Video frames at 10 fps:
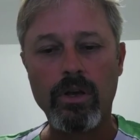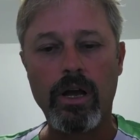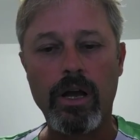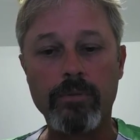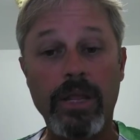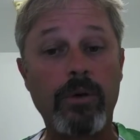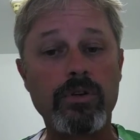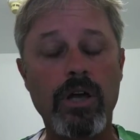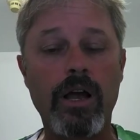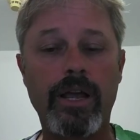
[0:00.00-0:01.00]
like we're
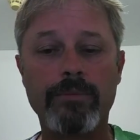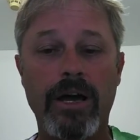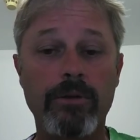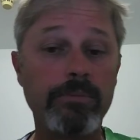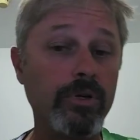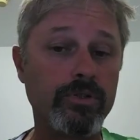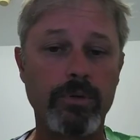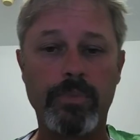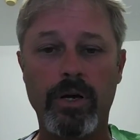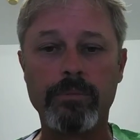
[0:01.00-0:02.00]
talking about a
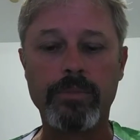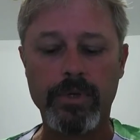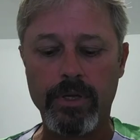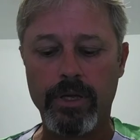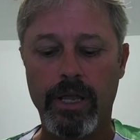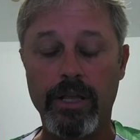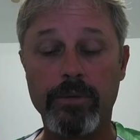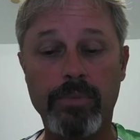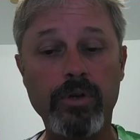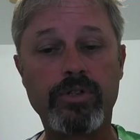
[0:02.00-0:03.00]
booster pump, and
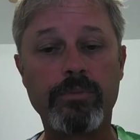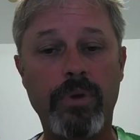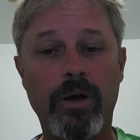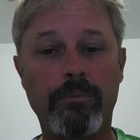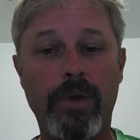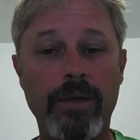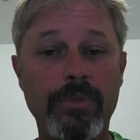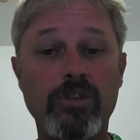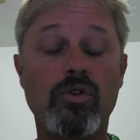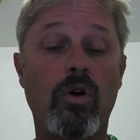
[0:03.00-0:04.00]
the booster pump might
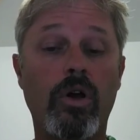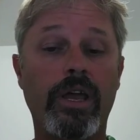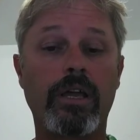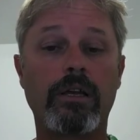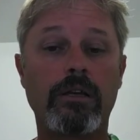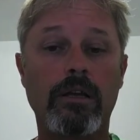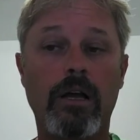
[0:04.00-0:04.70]
be drawing,